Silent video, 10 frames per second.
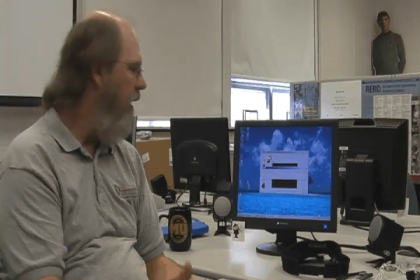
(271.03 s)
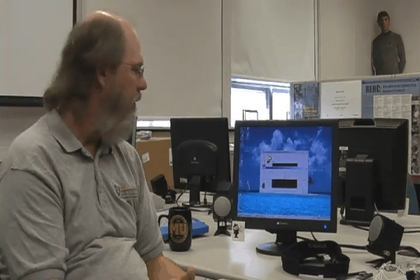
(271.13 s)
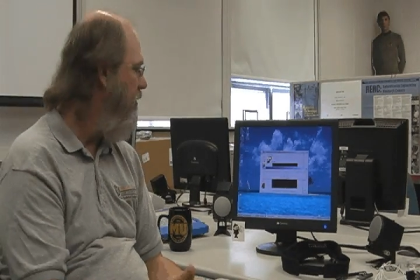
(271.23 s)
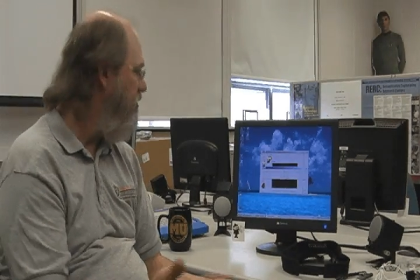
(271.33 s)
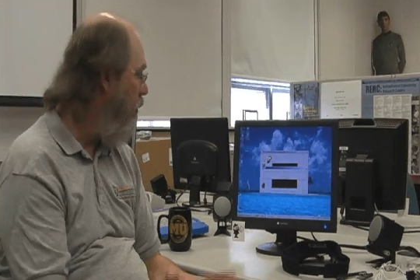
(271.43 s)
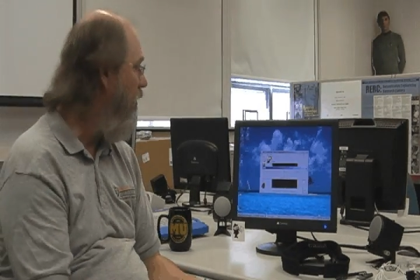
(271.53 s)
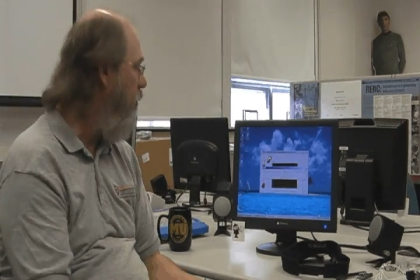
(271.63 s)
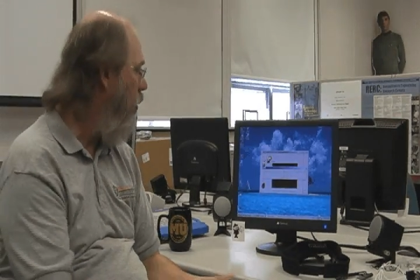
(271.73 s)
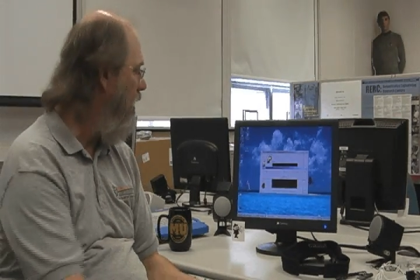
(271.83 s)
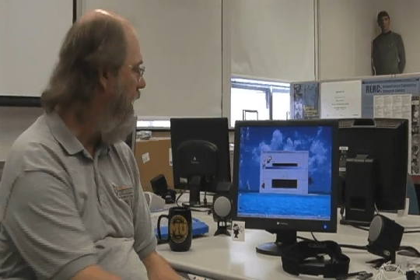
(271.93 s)
There's more
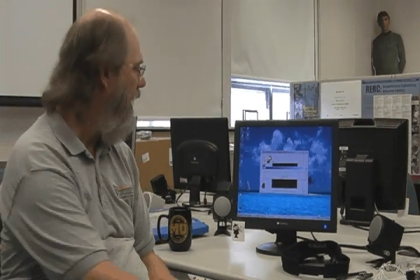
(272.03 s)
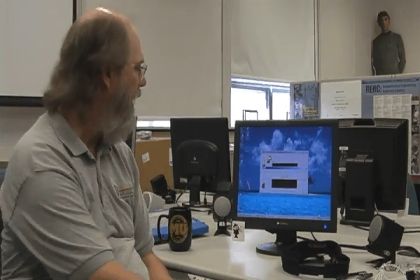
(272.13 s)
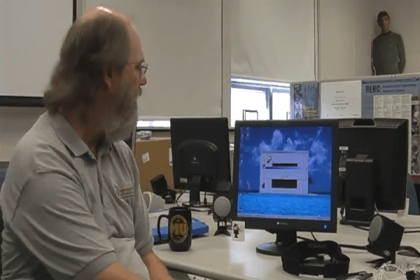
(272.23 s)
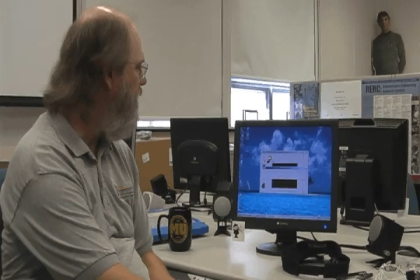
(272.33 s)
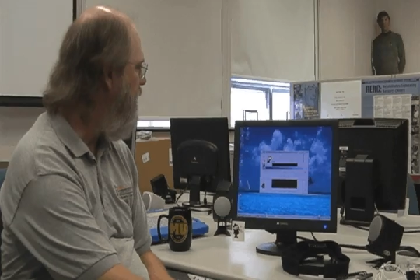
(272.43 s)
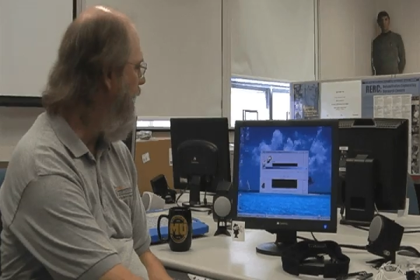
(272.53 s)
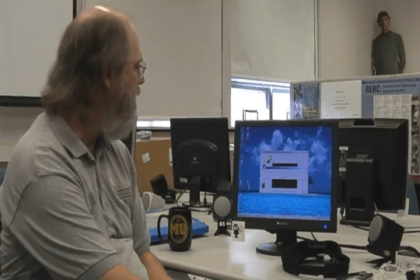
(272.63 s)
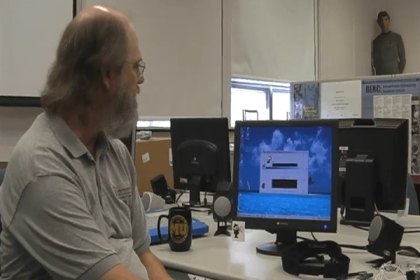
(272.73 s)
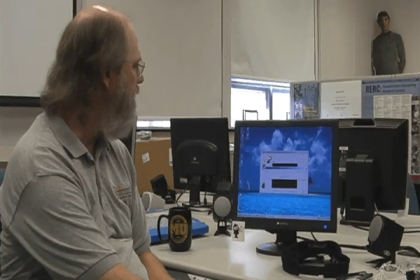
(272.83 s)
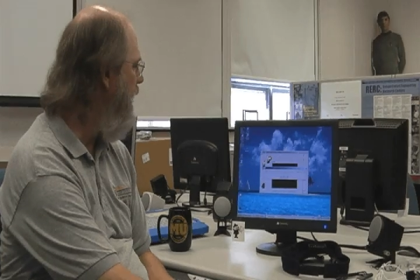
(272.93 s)
than one kind of
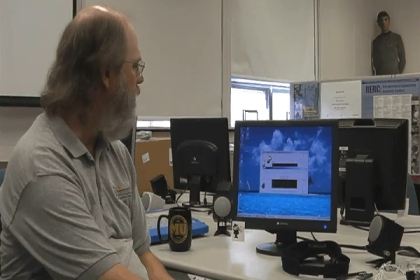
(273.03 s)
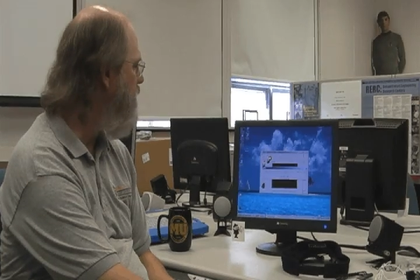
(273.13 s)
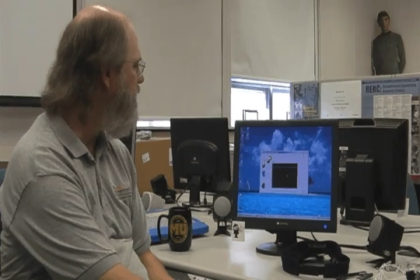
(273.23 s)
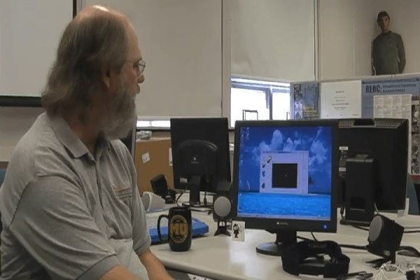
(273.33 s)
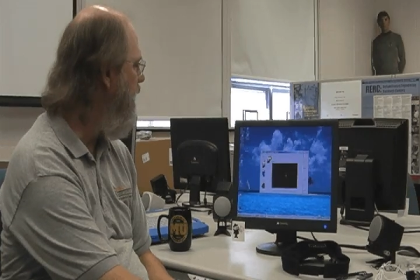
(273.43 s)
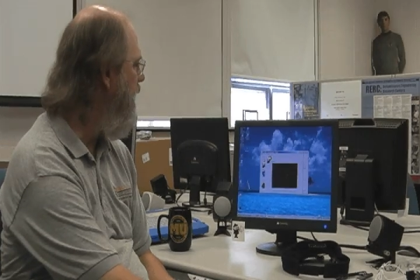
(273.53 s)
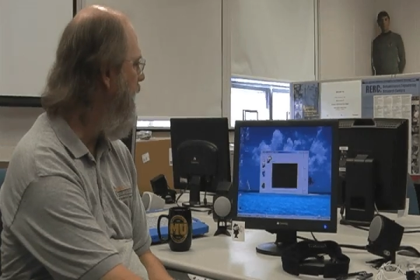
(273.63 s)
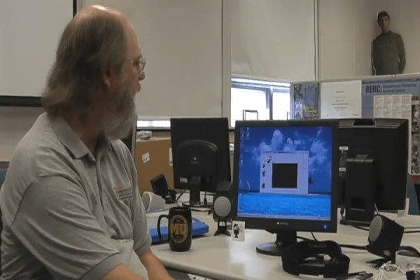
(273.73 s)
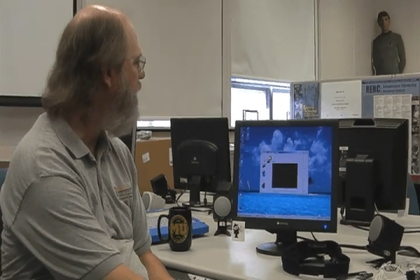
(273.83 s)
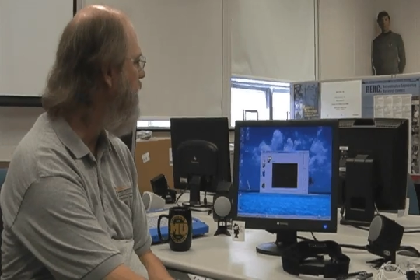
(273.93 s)
test. That was an
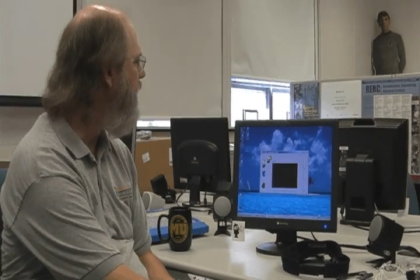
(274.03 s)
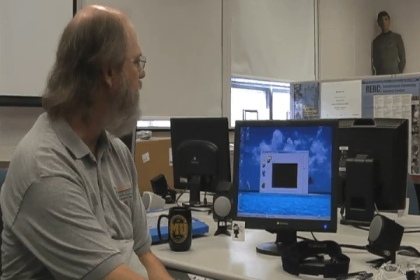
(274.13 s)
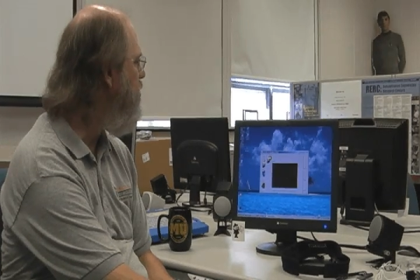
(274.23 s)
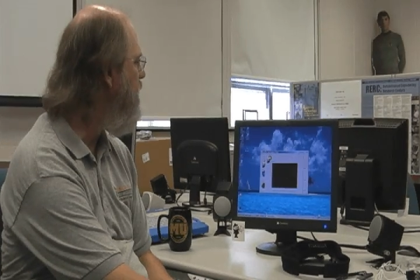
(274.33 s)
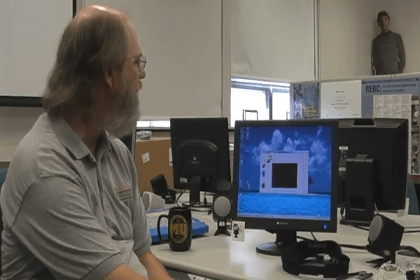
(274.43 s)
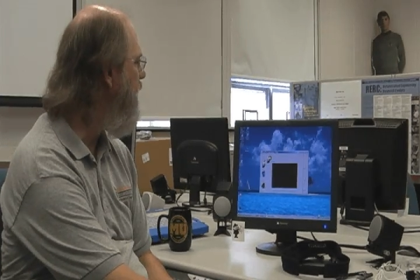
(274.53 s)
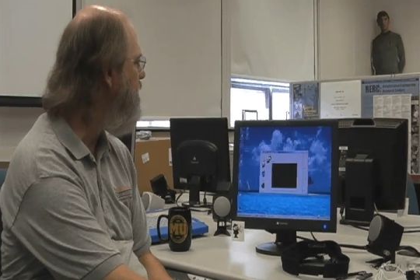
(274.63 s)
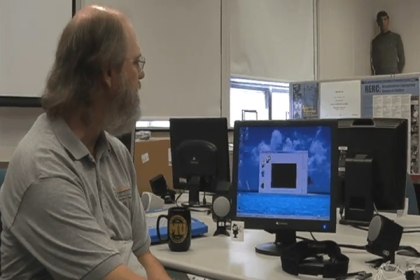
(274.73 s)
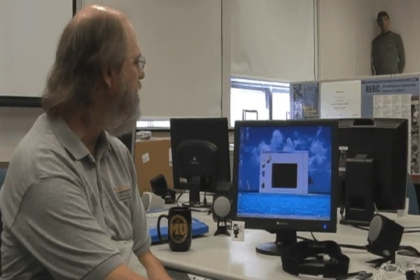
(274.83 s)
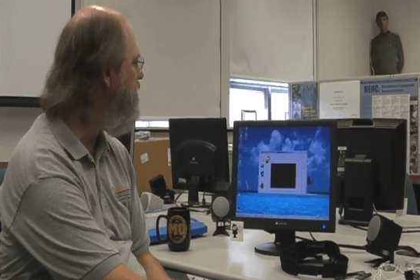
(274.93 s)
activation
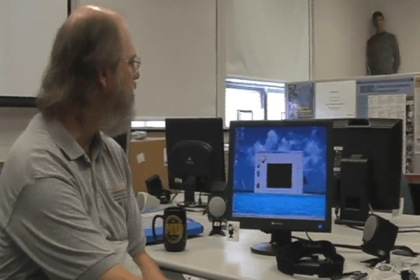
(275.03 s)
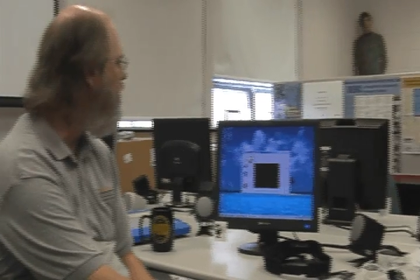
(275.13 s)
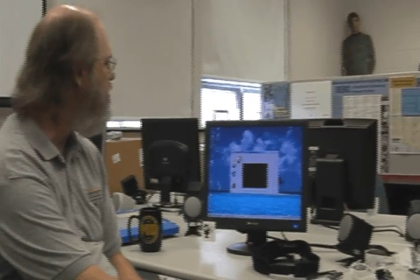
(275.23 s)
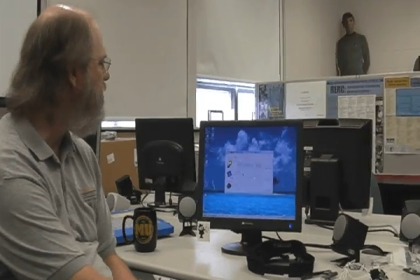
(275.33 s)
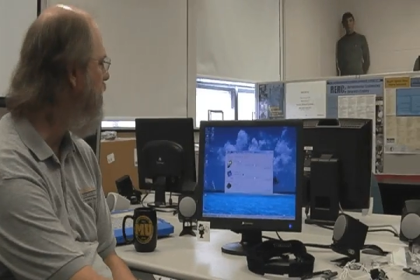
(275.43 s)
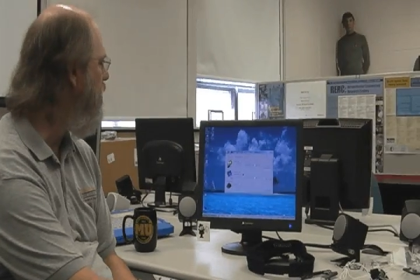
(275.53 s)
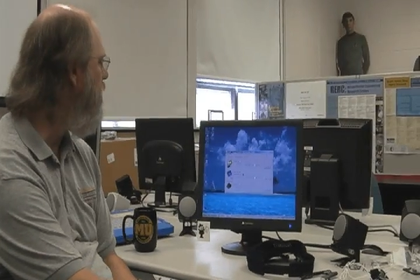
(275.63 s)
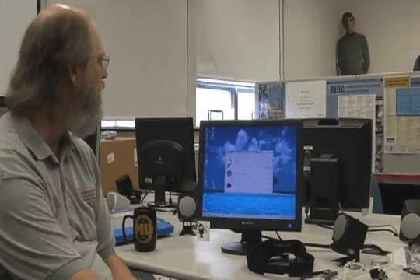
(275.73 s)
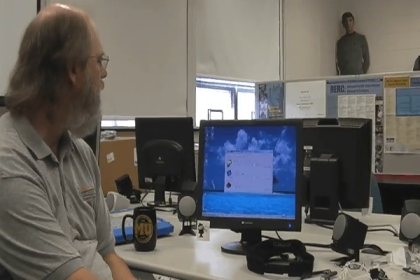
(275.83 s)
test. There's also